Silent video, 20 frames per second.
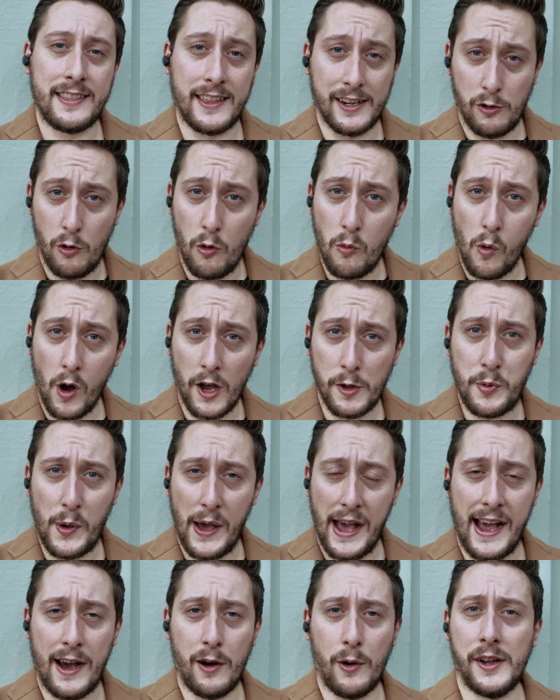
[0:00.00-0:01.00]
that it will
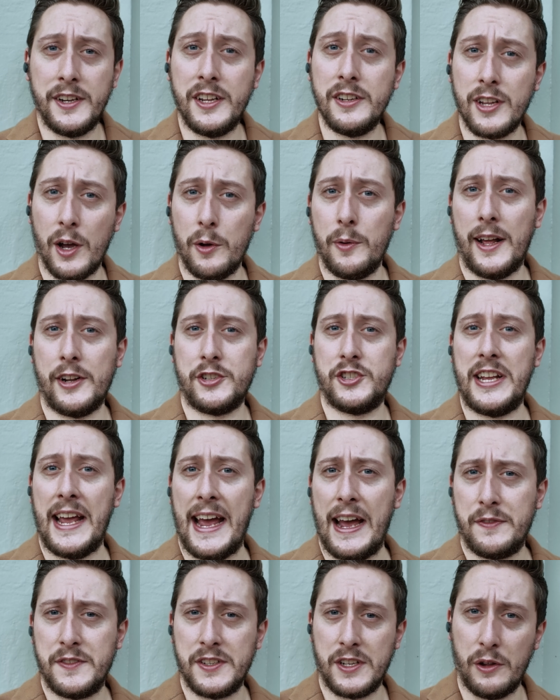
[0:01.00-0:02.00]
wipe it out and you don't actually
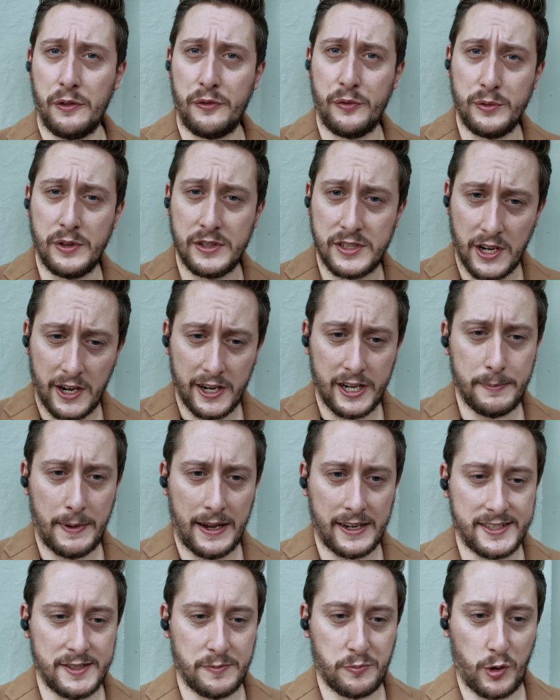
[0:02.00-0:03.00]
have to go through the
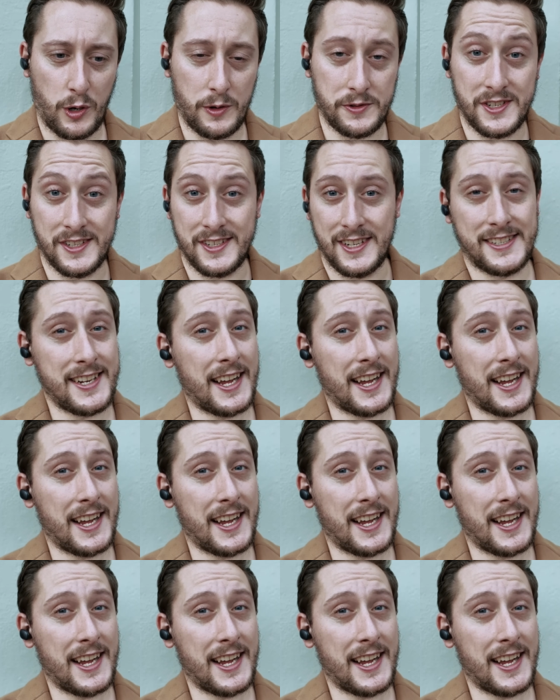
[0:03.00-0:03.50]
Dynamaxing process.